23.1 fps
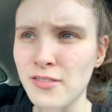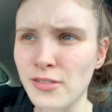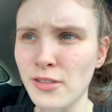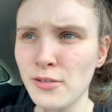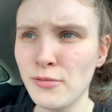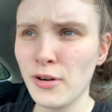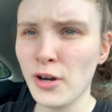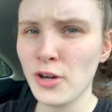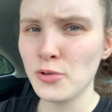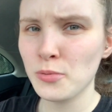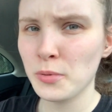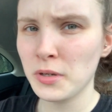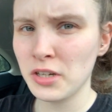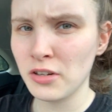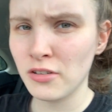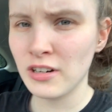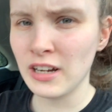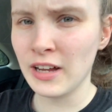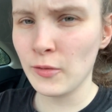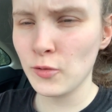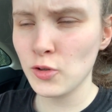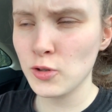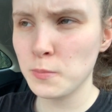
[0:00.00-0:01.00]
of the road where you're
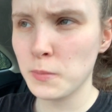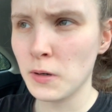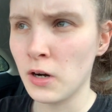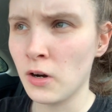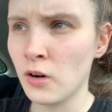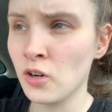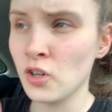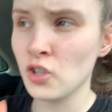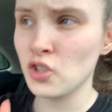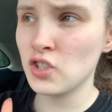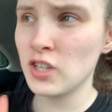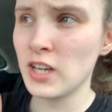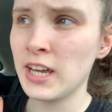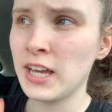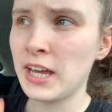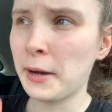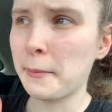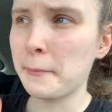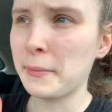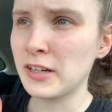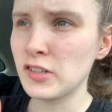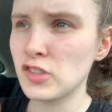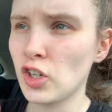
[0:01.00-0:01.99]
allowed to park to eat
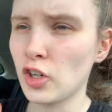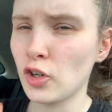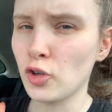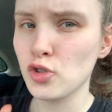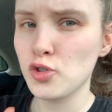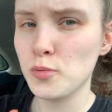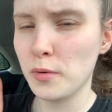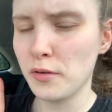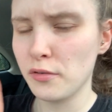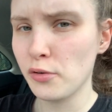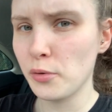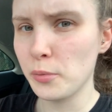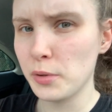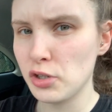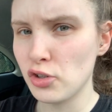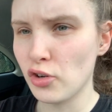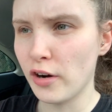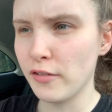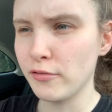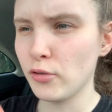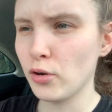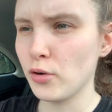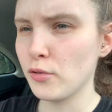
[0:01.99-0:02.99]
at McDonald's before we
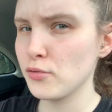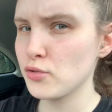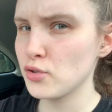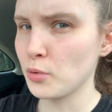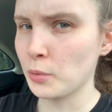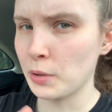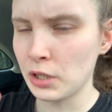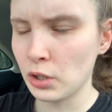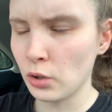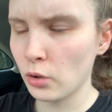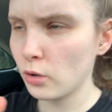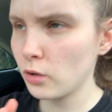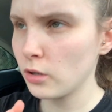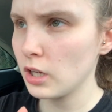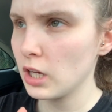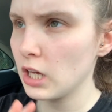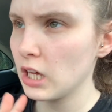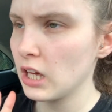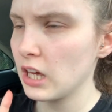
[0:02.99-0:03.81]
drive off, so we're not